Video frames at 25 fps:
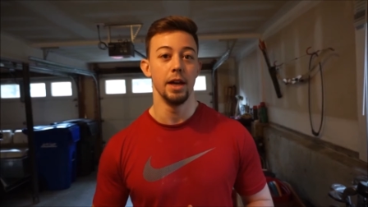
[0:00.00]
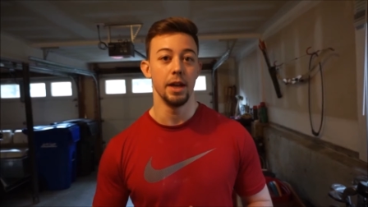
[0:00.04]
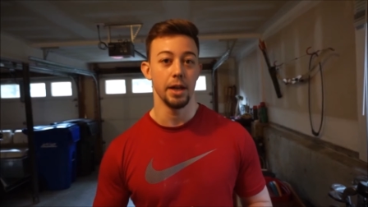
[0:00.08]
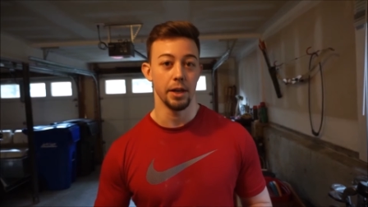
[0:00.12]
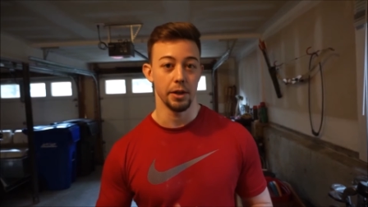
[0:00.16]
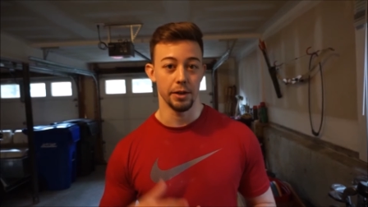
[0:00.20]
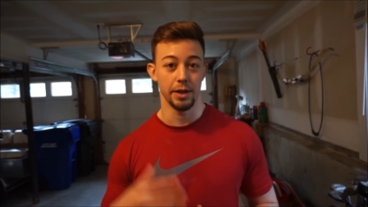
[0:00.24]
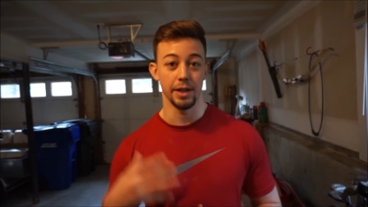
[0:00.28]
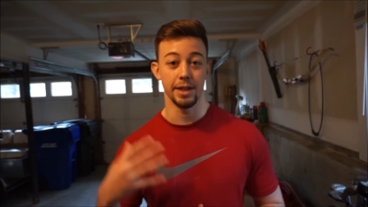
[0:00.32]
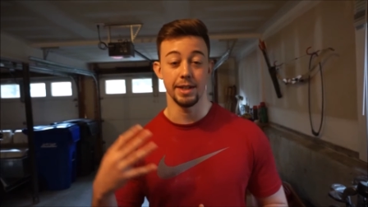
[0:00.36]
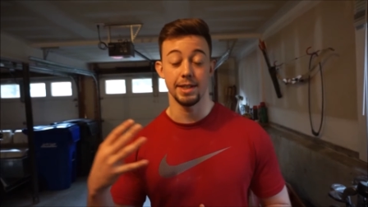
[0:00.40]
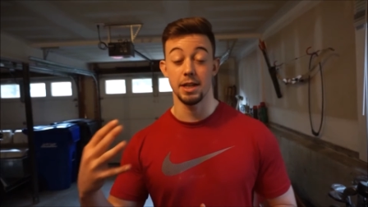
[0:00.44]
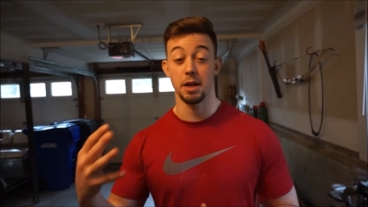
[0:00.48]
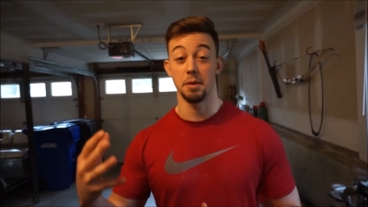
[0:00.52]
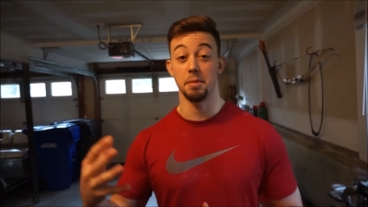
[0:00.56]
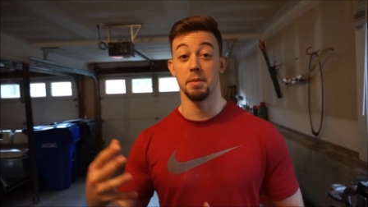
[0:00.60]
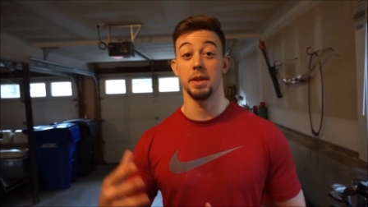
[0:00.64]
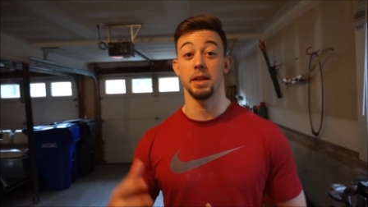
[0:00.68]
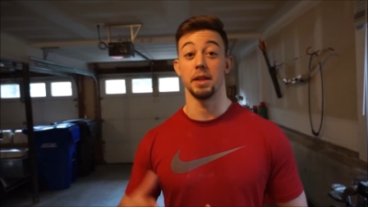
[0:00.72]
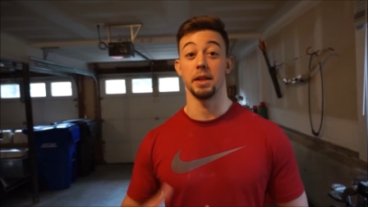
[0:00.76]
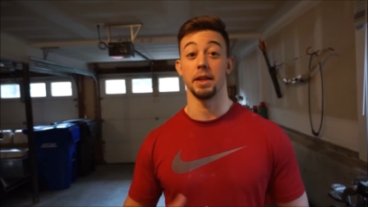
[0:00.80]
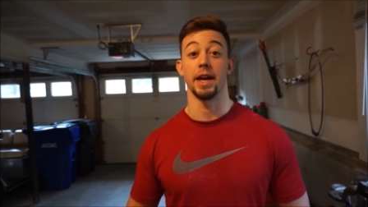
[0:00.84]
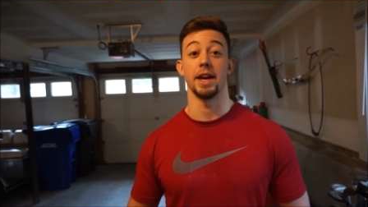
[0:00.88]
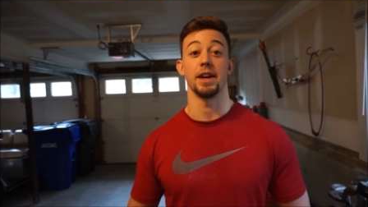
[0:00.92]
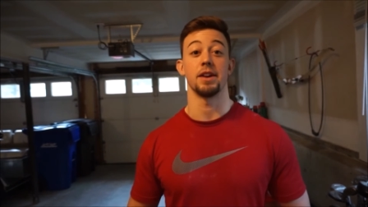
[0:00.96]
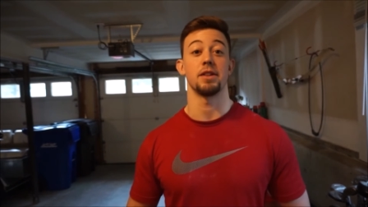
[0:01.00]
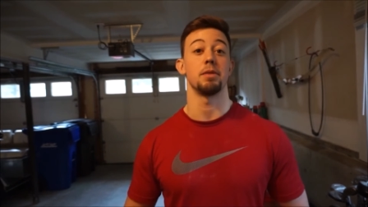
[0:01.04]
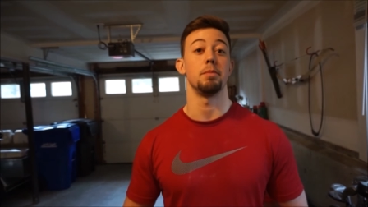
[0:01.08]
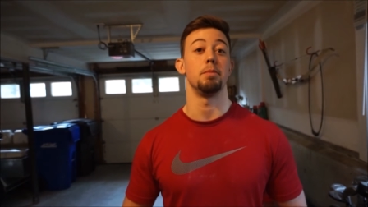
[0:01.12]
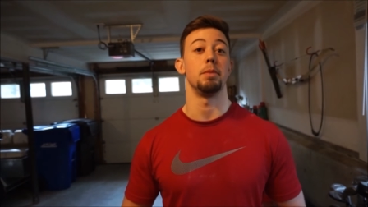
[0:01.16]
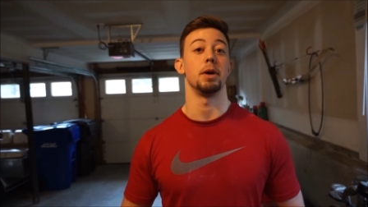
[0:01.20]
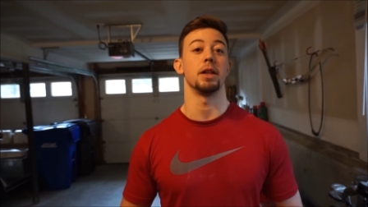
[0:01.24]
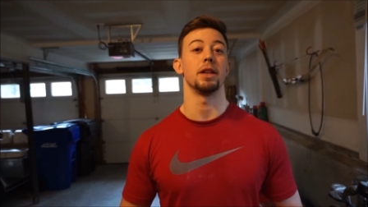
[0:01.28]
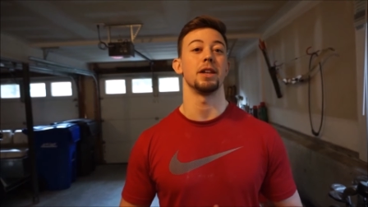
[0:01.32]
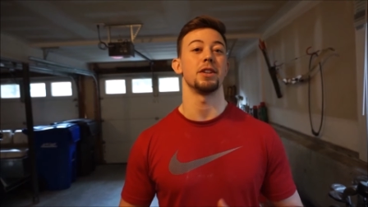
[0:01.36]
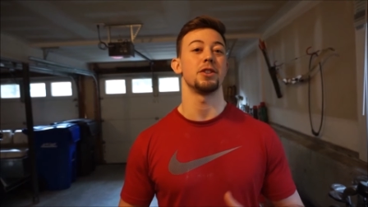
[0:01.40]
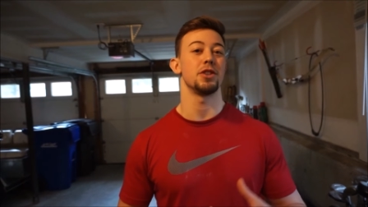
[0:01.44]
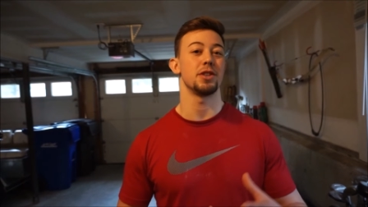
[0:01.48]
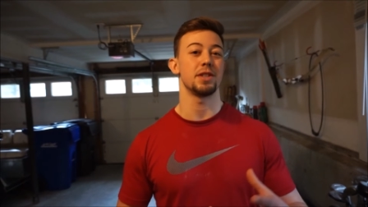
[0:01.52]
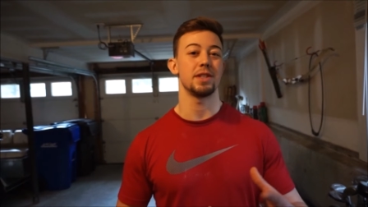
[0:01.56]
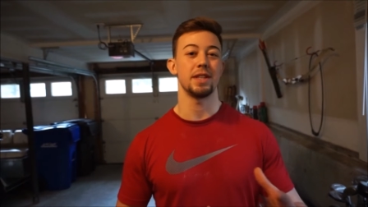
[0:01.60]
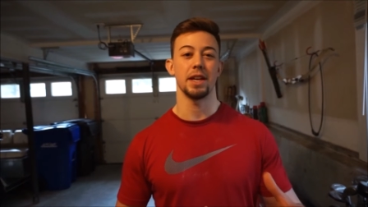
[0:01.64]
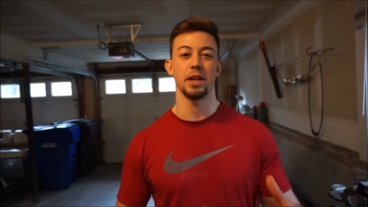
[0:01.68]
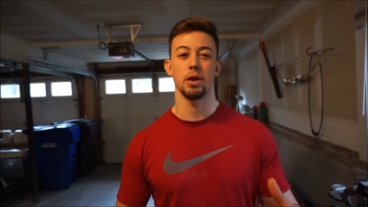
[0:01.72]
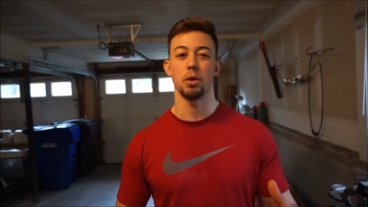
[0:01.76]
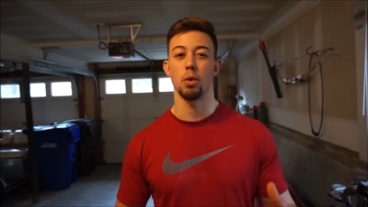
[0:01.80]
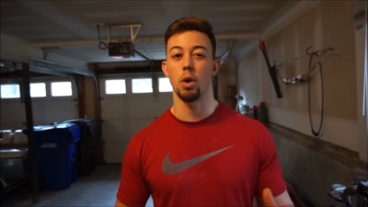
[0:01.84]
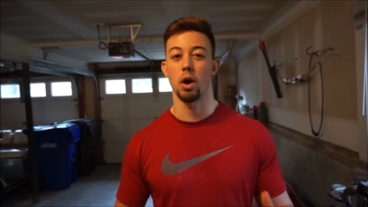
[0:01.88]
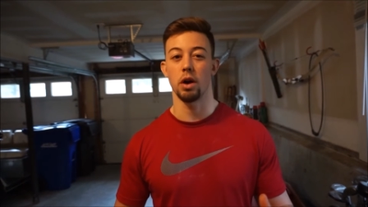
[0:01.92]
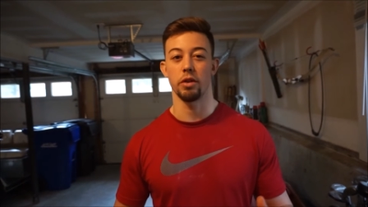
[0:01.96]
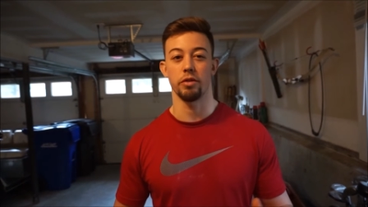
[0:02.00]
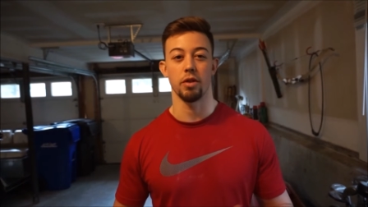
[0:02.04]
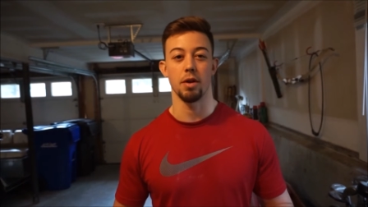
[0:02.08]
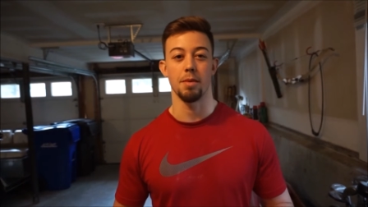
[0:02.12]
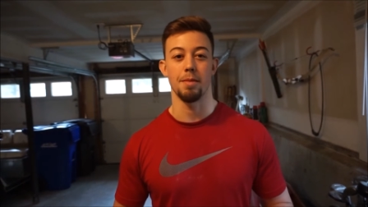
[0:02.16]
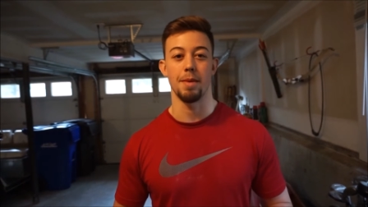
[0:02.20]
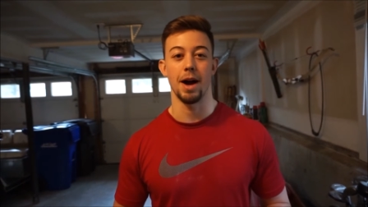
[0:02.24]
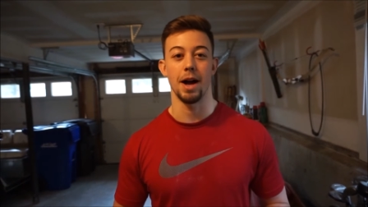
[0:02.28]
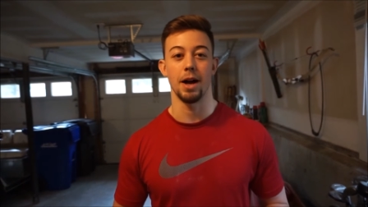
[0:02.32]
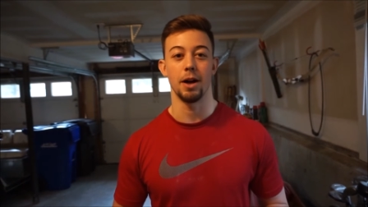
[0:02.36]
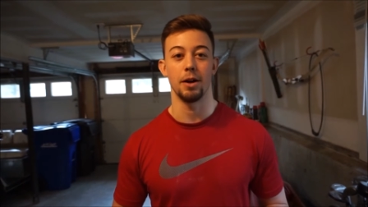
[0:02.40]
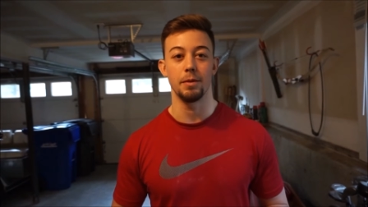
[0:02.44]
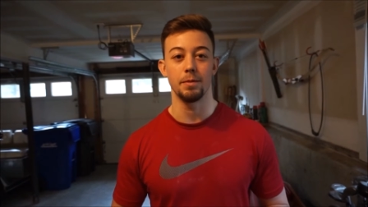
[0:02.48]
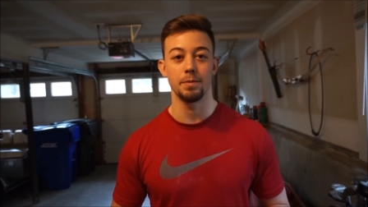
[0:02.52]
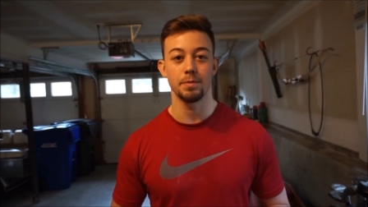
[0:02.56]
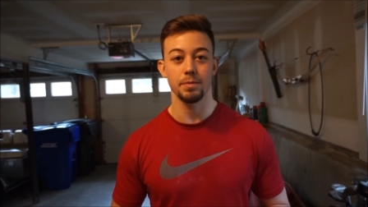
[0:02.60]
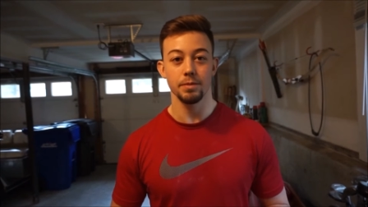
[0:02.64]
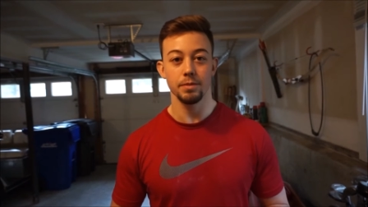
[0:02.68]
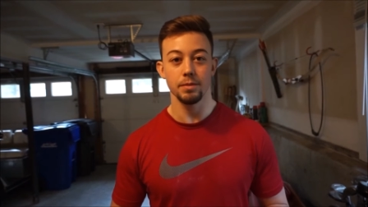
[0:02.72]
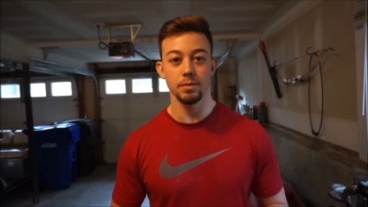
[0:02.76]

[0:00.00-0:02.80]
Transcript: You didn't tell me the length, but let's just say you walk for a mile.